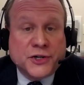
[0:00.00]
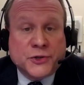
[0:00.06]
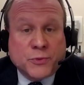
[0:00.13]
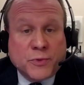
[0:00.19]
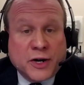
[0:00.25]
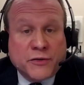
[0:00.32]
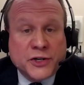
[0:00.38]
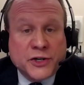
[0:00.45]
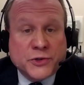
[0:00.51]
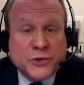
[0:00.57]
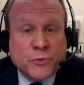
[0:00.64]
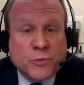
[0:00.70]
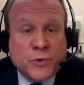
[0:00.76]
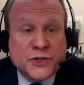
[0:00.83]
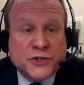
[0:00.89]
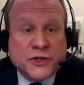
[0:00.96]
as well as
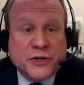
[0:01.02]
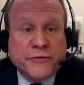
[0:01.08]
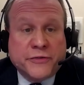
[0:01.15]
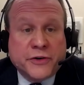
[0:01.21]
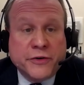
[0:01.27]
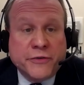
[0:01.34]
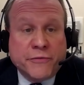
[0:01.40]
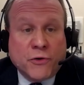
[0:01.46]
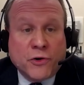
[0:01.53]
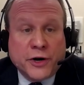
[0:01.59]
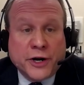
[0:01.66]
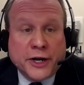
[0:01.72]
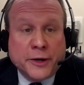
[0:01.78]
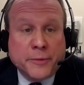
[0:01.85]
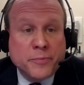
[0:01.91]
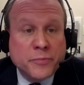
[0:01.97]
the risk of
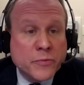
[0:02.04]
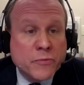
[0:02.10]
converting